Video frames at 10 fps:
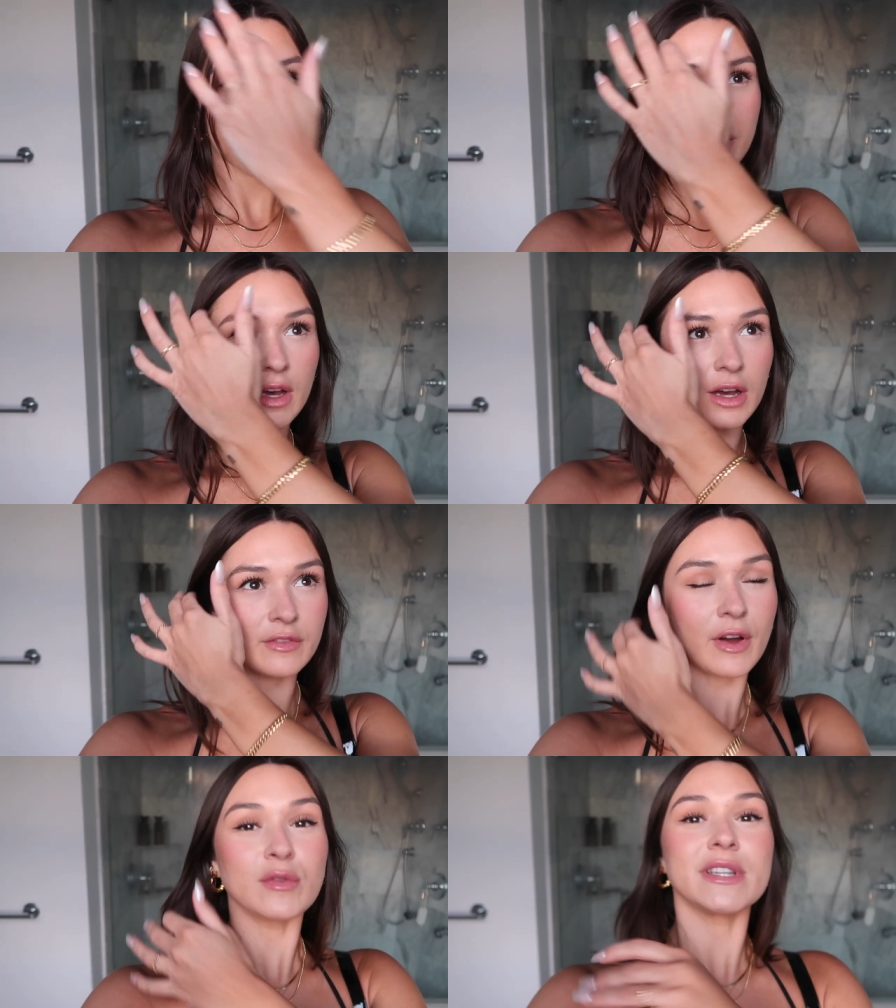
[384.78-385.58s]

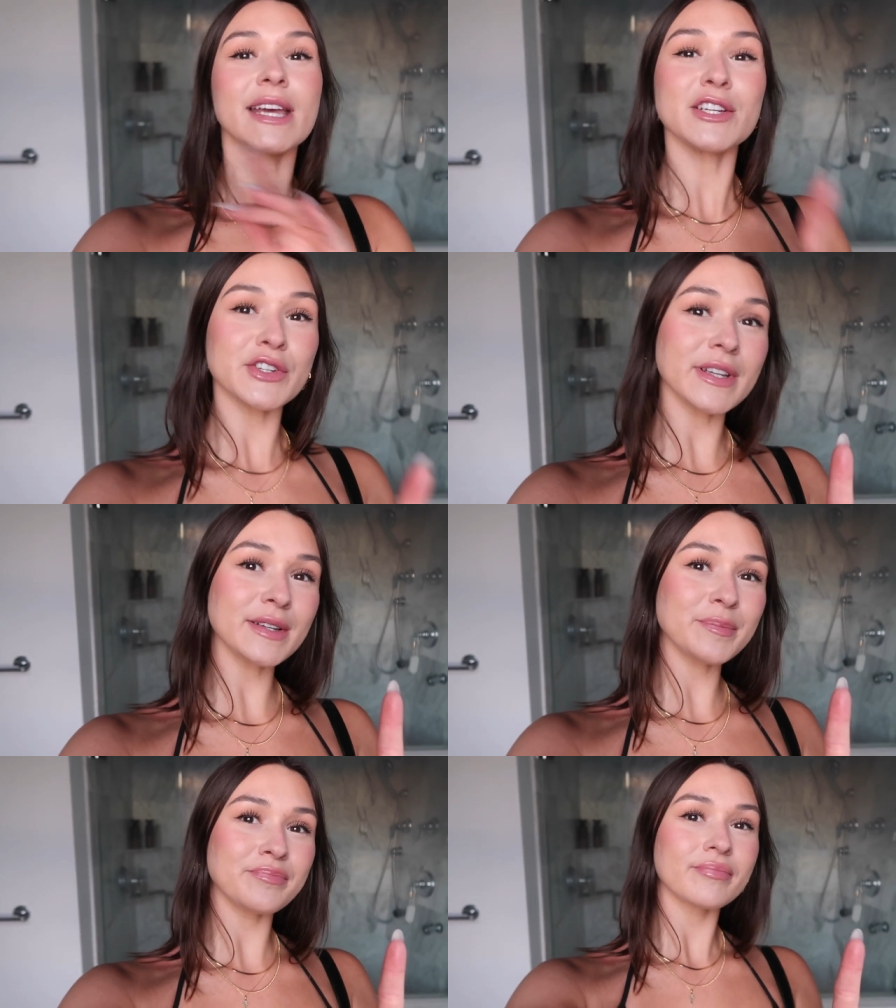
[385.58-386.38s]
the
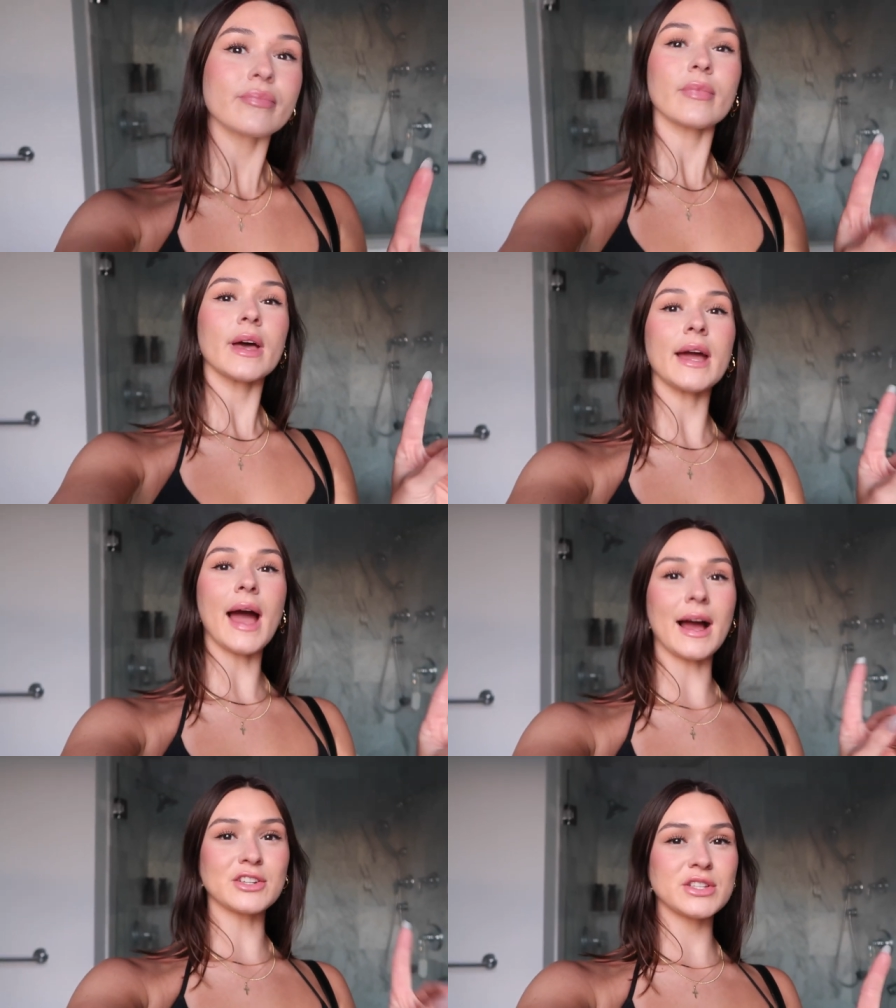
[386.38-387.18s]
foundation, I
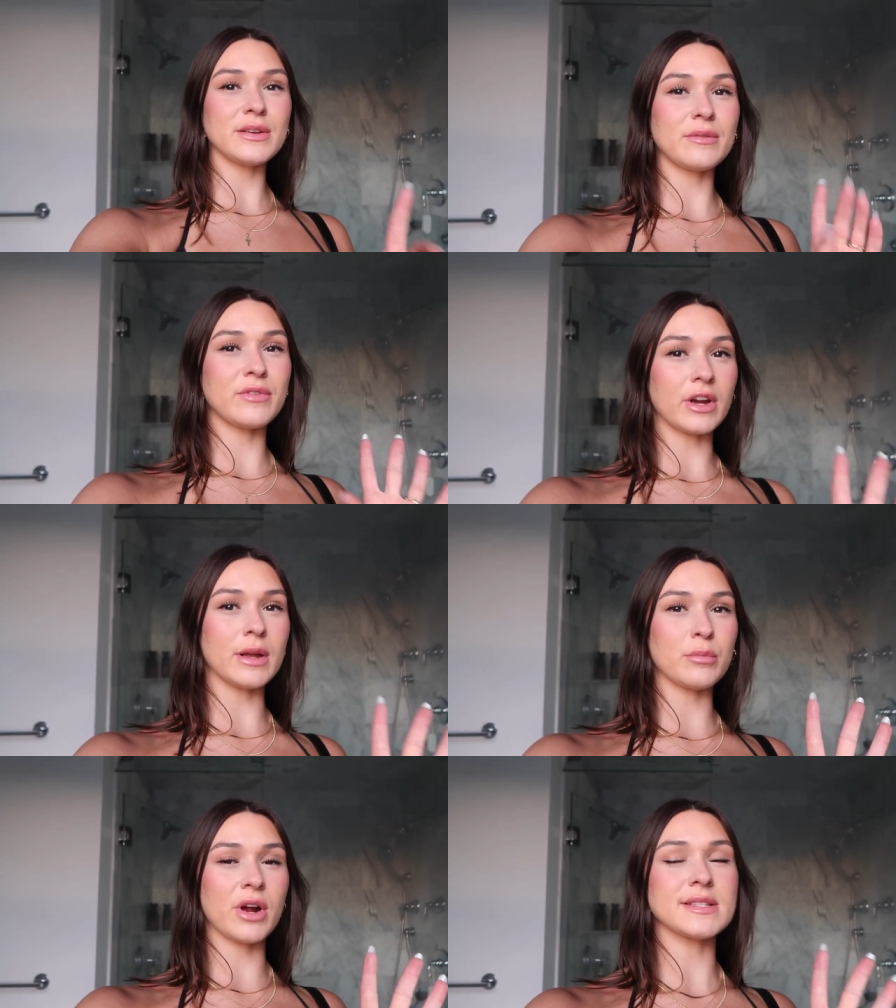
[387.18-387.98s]
actually am
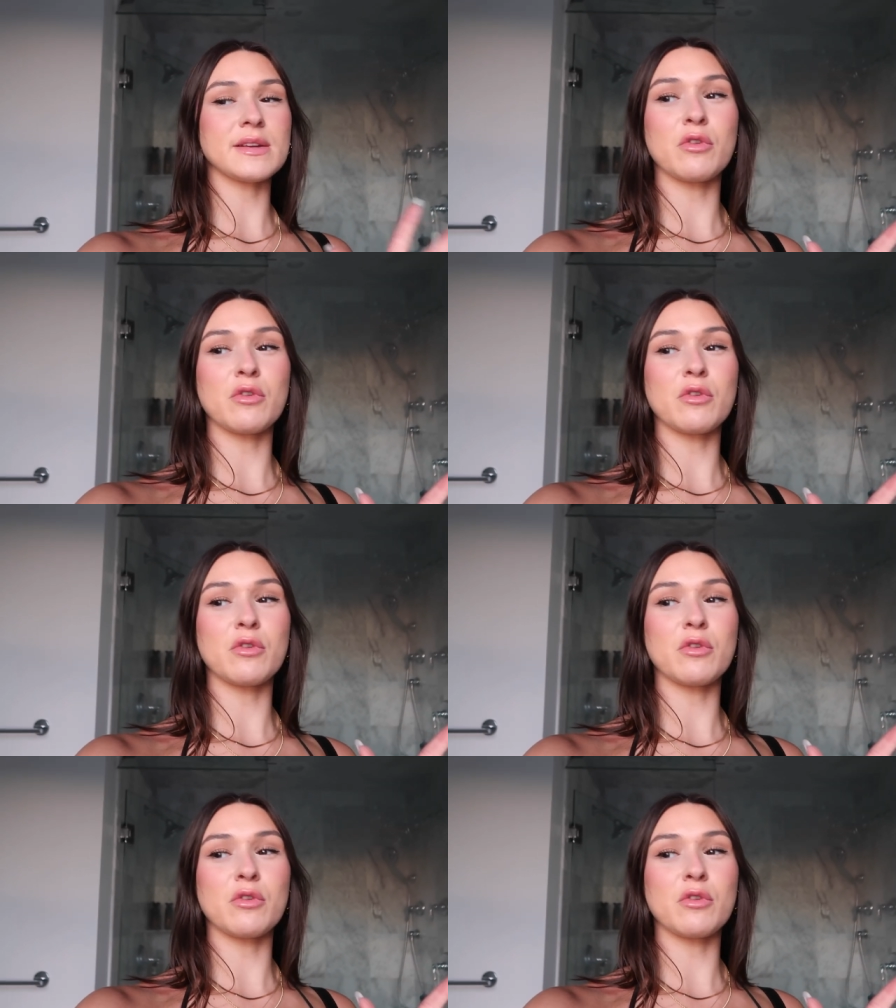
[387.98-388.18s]
very impressed.